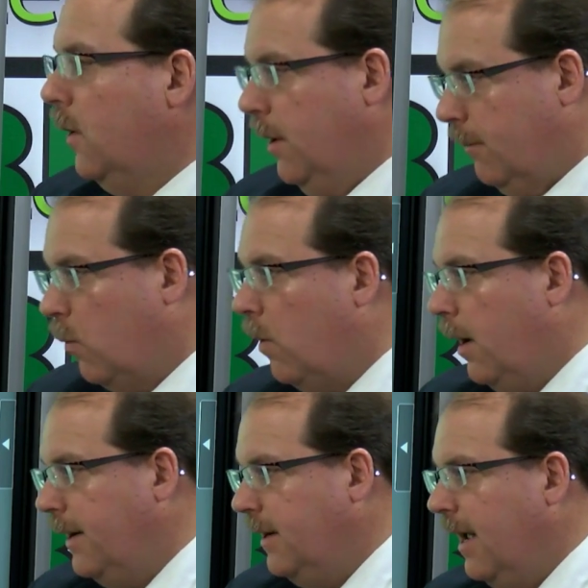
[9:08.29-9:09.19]
Number
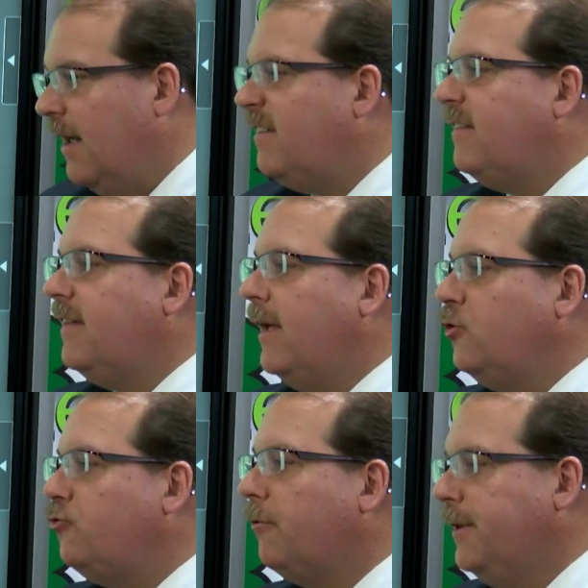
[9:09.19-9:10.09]
one,
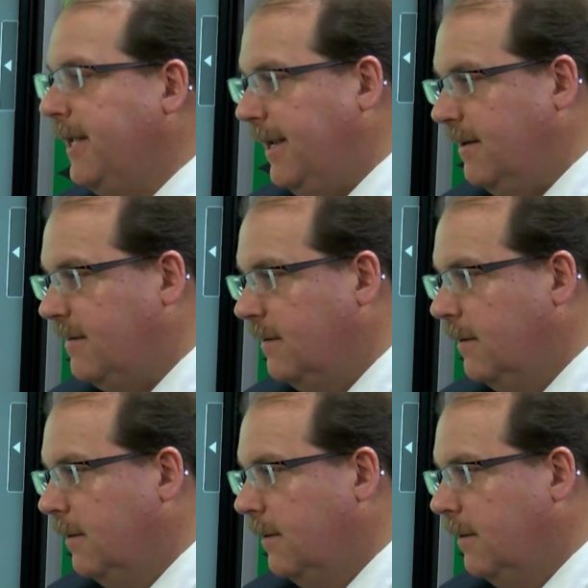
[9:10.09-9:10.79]
essential needs.